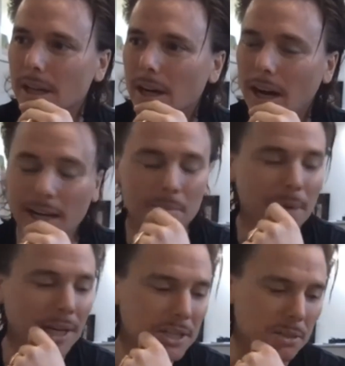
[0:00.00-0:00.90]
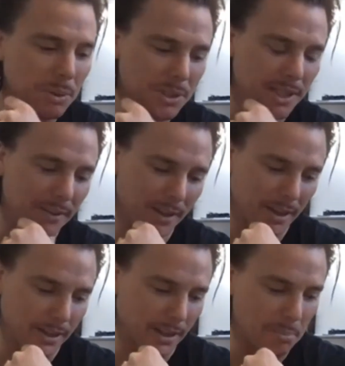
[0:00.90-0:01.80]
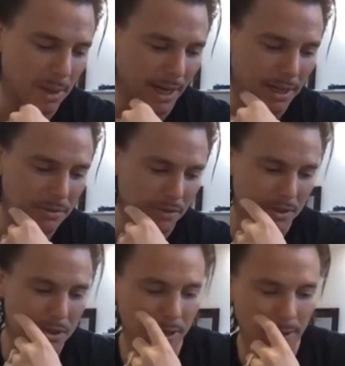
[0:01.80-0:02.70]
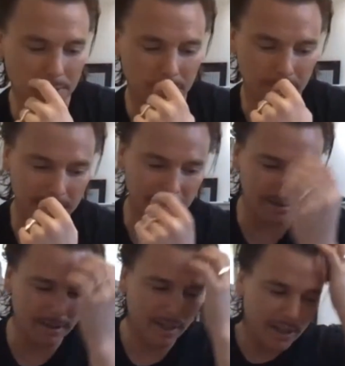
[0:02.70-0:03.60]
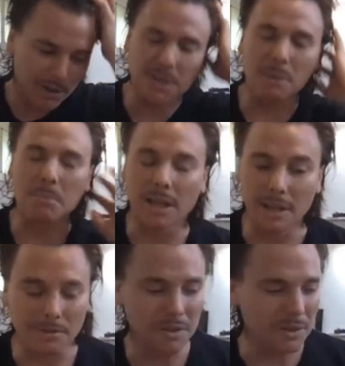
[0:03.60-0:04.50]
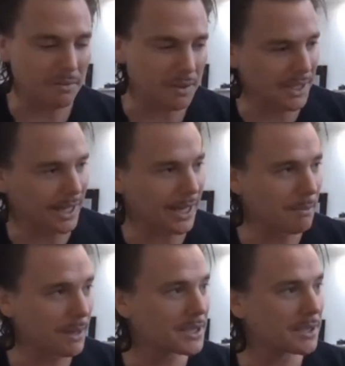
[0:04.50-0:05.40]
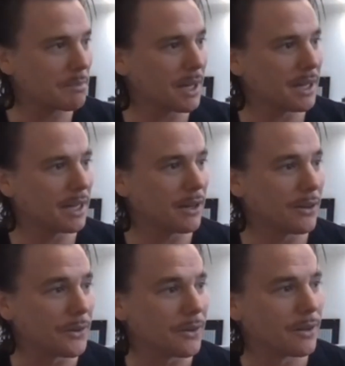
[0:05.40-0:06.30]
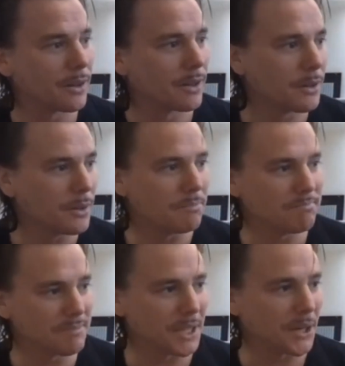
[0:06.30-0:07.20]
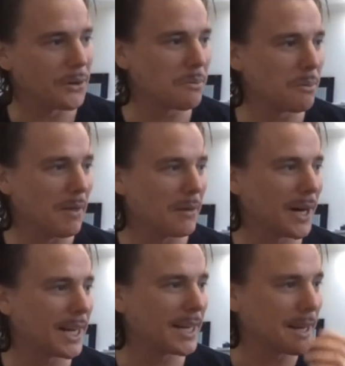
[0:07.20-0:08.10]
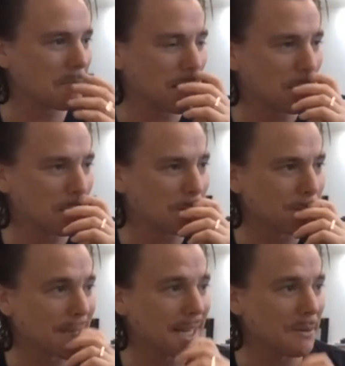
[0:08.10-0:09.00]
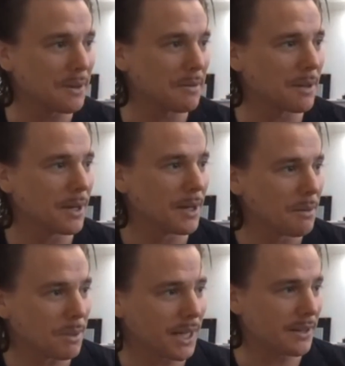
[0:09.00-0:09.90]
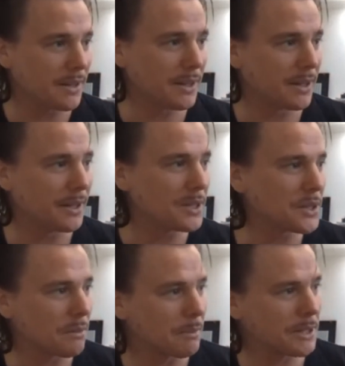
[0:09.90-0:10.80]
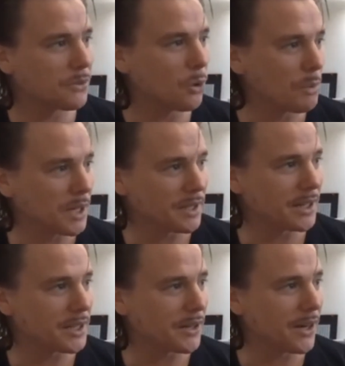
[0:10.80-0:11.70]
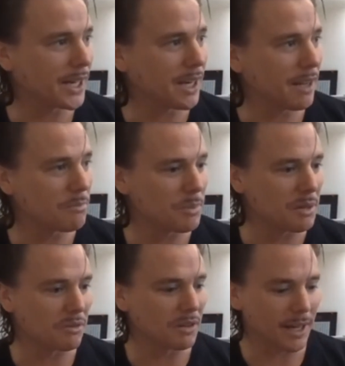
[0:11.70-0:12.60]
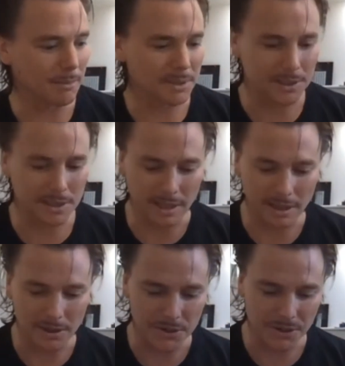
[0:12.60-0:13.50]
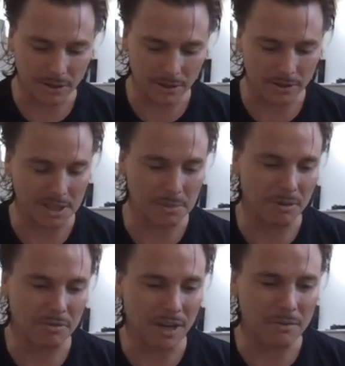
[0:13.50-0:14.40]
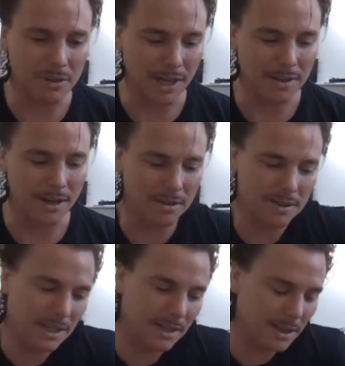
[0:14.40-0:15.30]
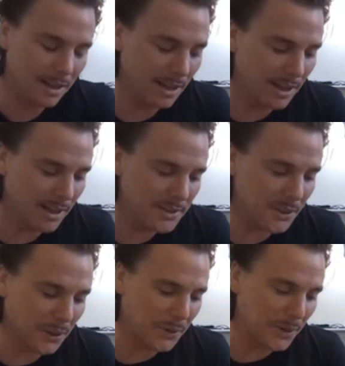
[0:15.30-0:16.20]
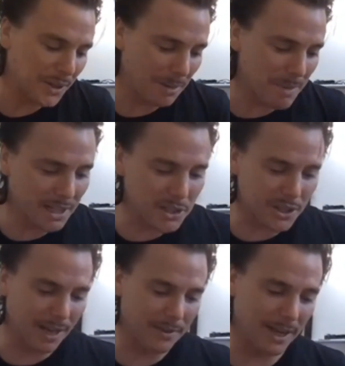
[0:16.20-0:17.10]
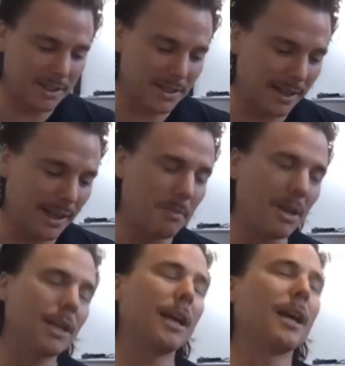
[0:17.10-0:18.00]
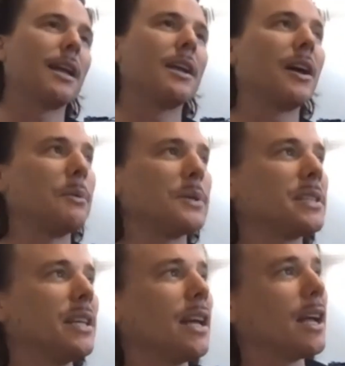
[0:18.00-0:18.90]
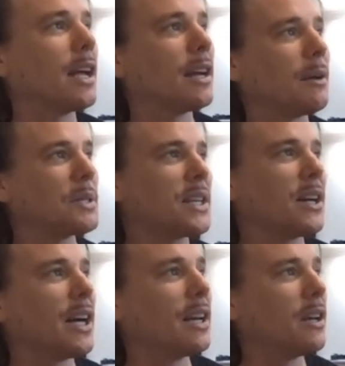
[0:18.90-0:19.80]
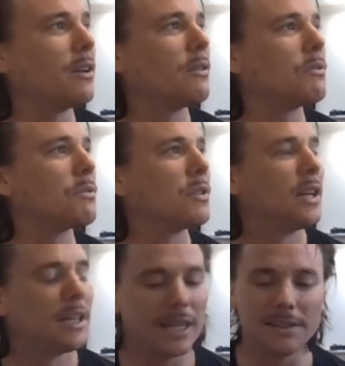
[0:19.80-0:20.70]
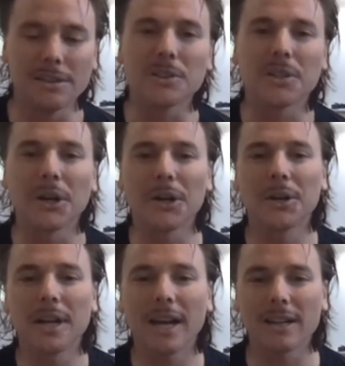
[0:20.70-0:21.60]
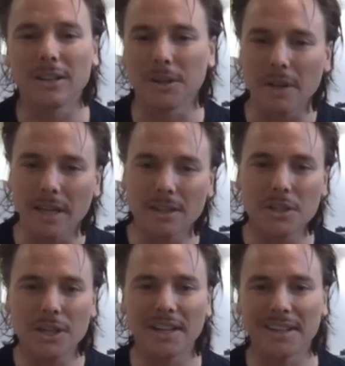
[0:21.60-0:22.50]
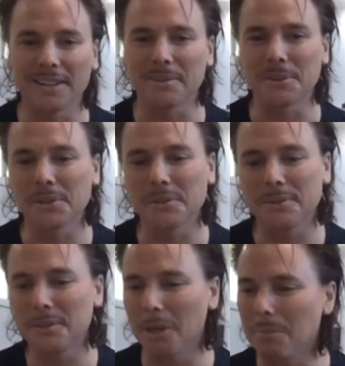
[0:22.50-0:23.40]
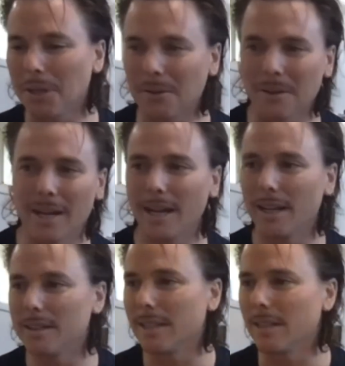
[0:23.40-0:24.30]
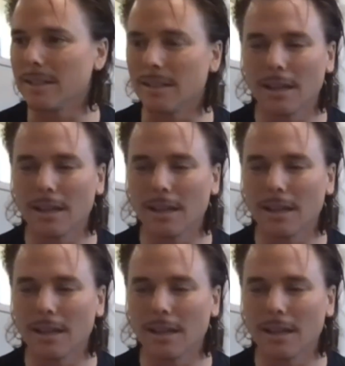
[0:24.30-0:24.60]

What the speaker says: I managed to put together a band for the show, so I didn't, because I play in a few different dynamics depending on, whether I can get people to play the instruments for me, and I can be freed up to sing. Usually, that's my favorite, I think. So I managed to get that dynamic, and I was singing, and I was kind of in the zone, had a lot of energy, and I was jumping around, and